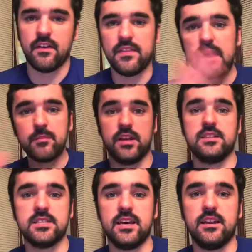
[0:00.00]
That being
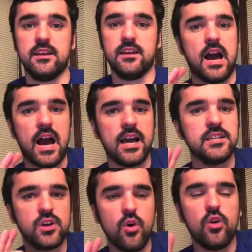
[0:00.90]
said, I
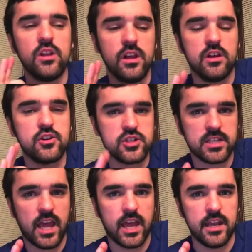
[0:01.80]
totally
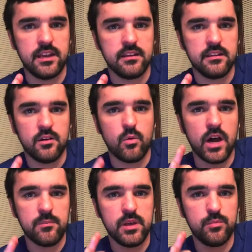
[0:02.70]
understand
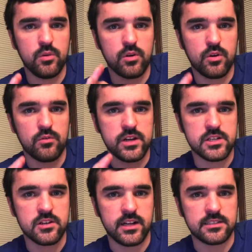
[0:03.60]
why people go to
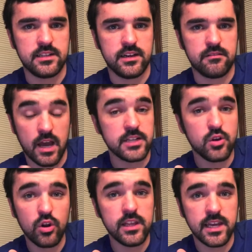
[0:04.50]
racetracks now. I
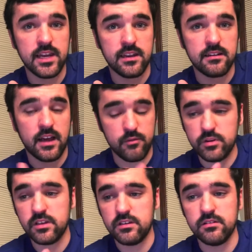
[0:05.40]
totally get it. I
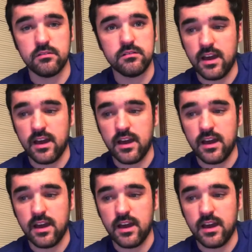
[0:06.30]
really do.